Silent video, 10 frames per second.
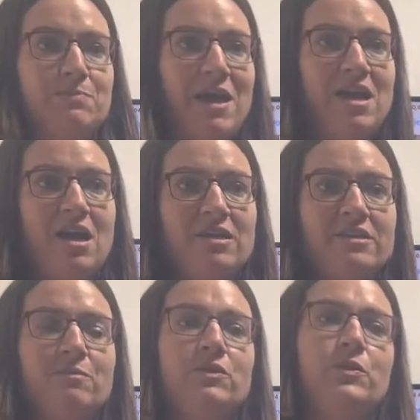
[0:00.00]
paying
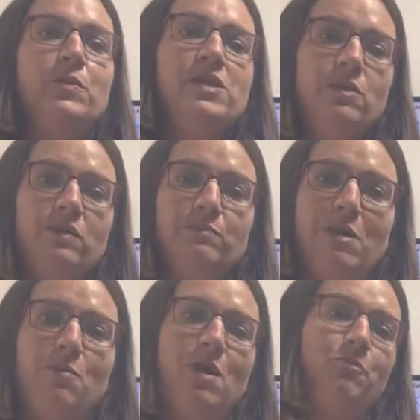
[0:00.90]
customers who use
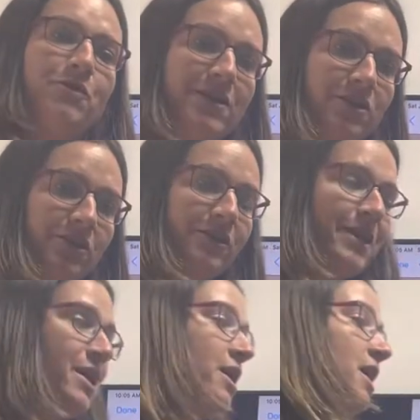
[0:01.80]
MemoUp
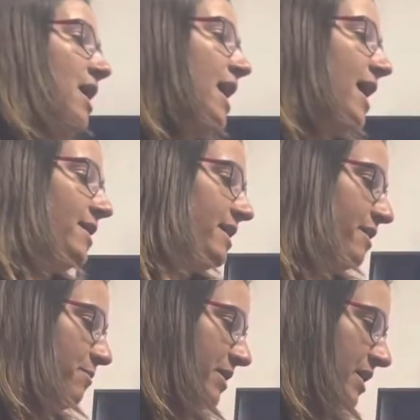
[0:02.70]
regularly, and it
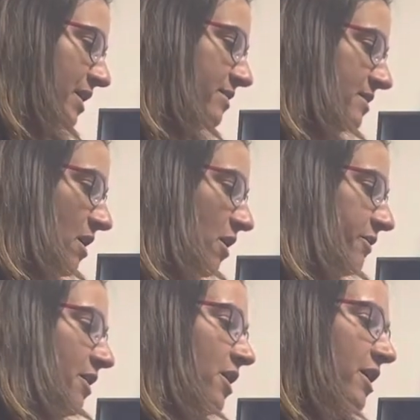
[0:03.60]
can be
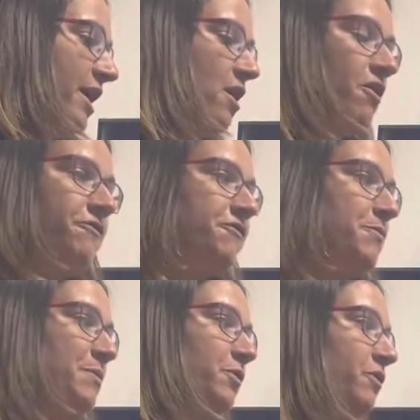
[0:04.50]
installed in, for
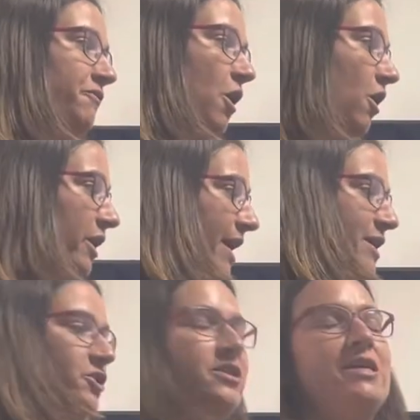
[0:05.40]
people of all
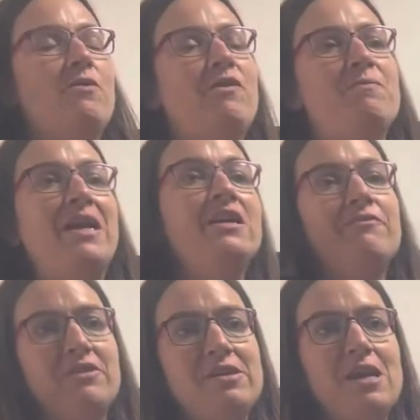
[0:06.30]
ages and with many
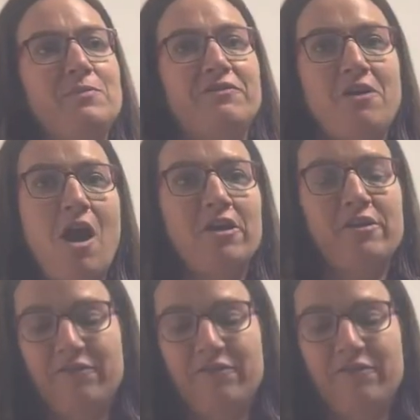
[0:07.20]
different types of cognitive